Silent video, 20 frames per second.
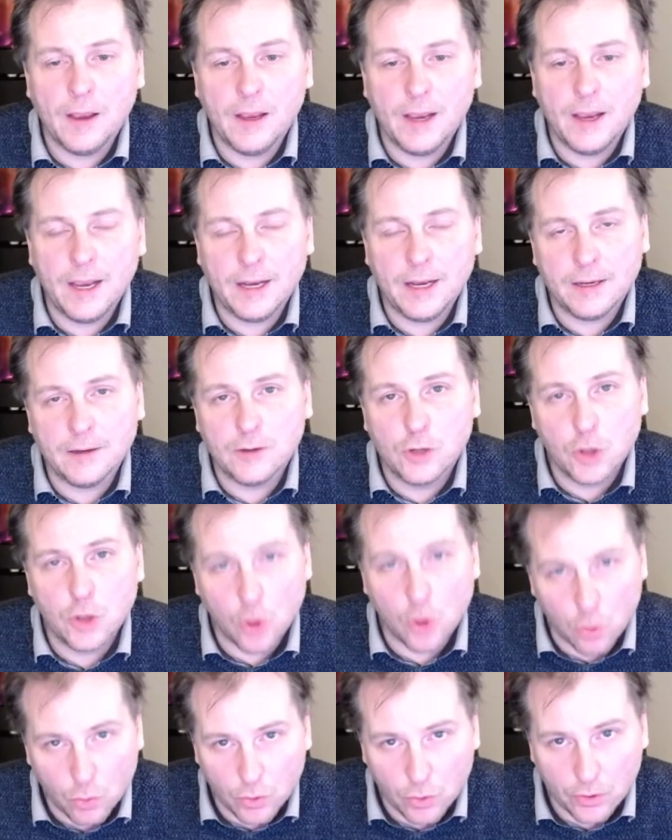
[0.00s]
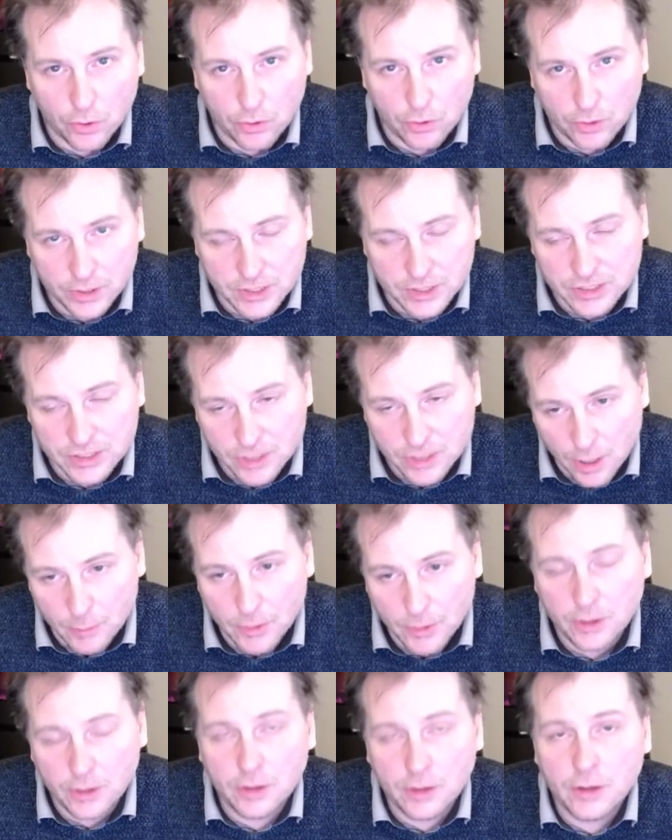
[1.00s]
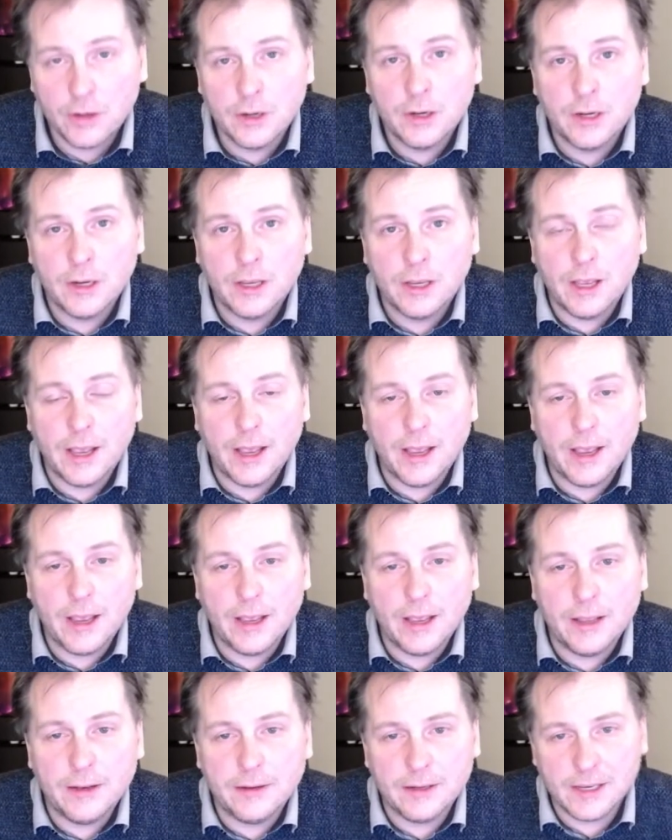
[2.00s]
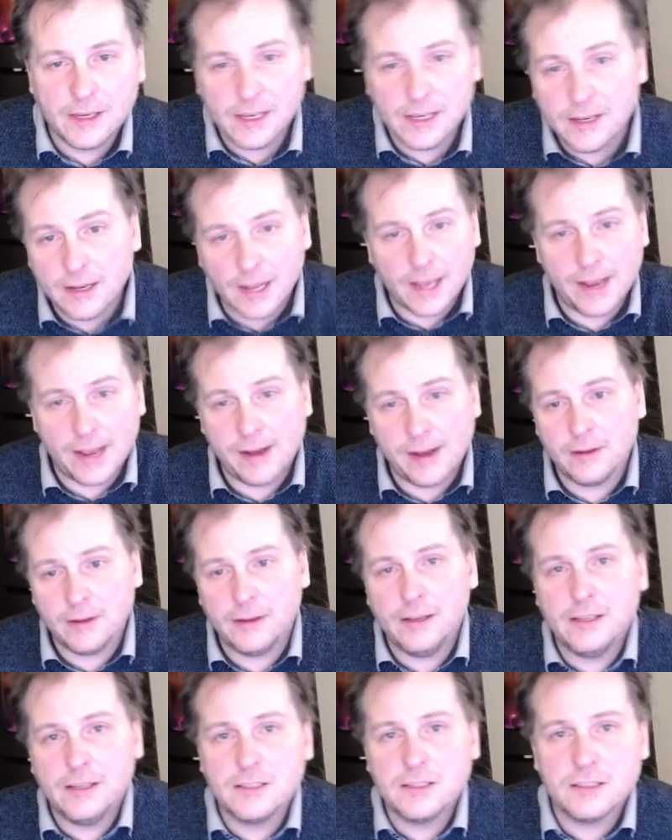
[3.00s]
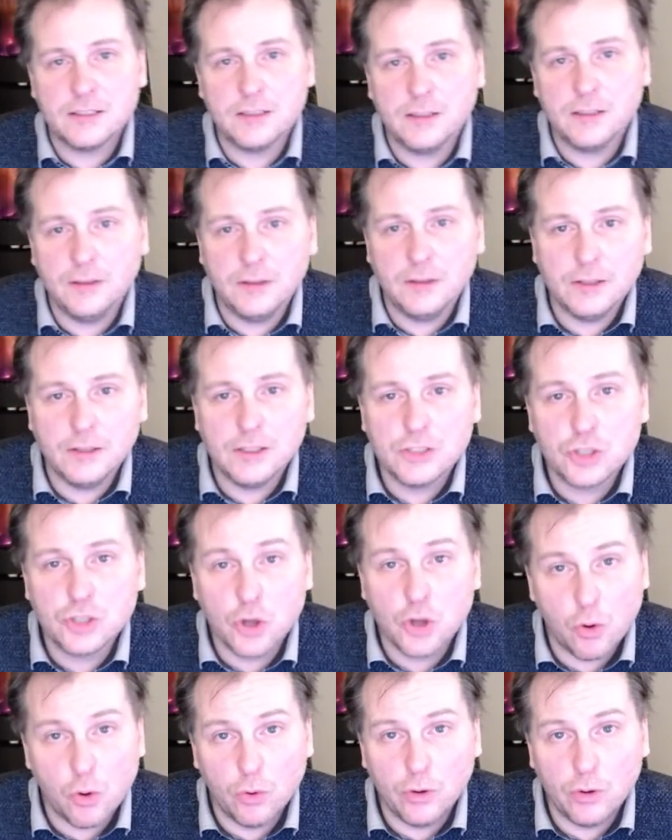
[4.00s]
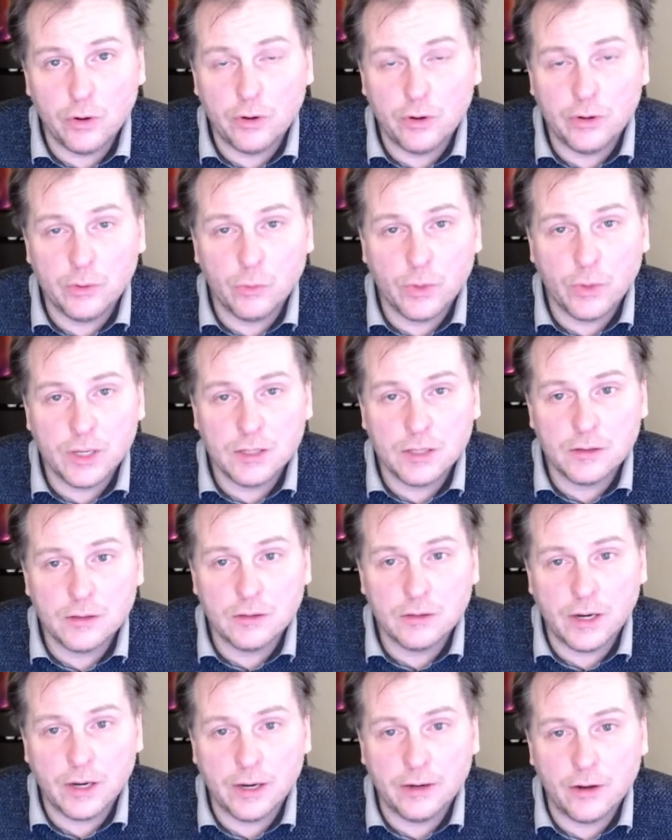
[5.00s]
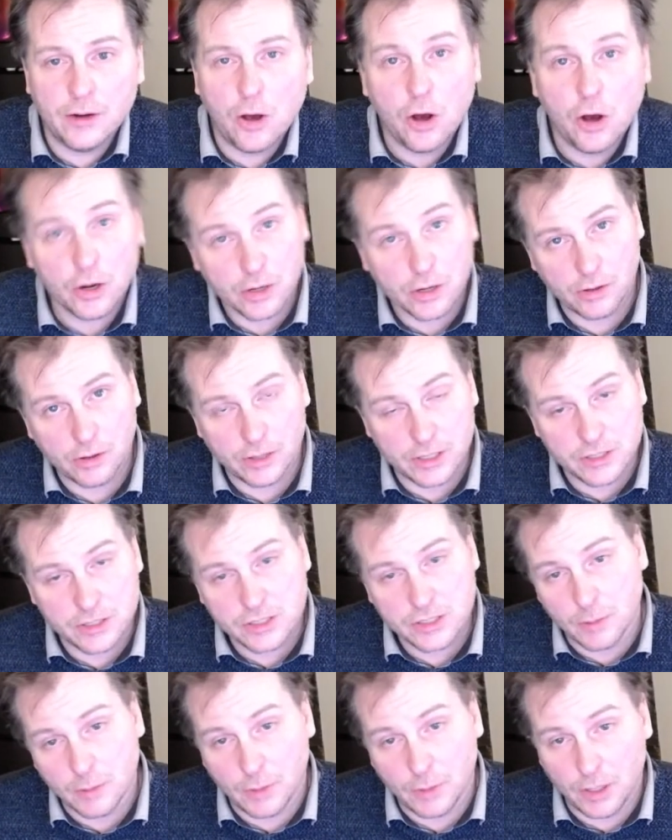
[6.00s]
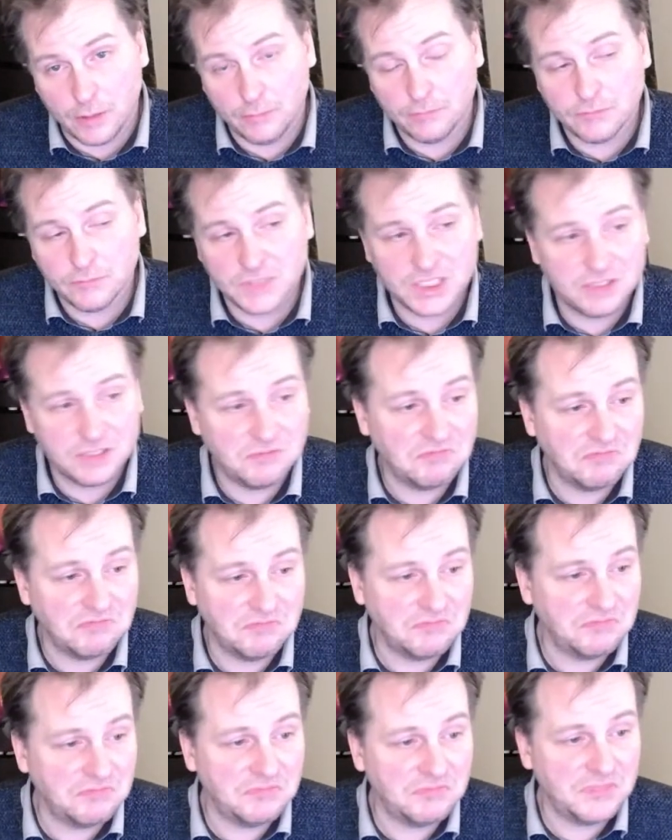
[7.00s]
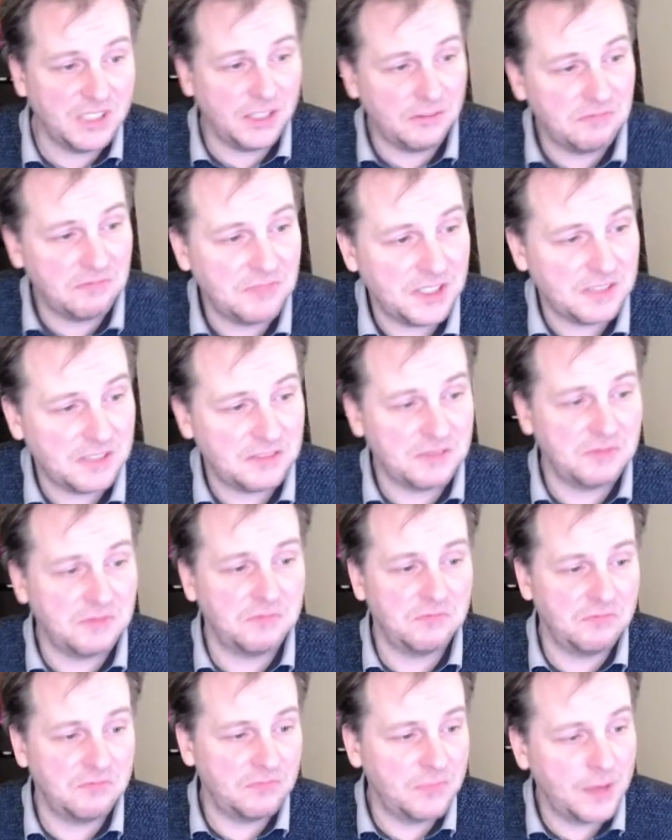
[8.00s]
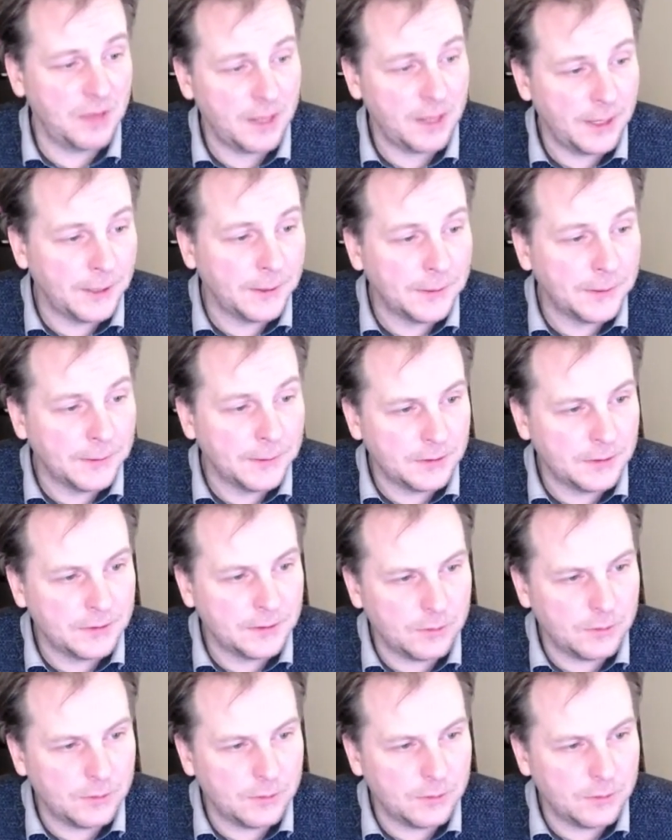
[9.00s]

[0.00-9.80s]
and colder in summer, and inland it's colder in winter and hotter in summer. So yeah, that's so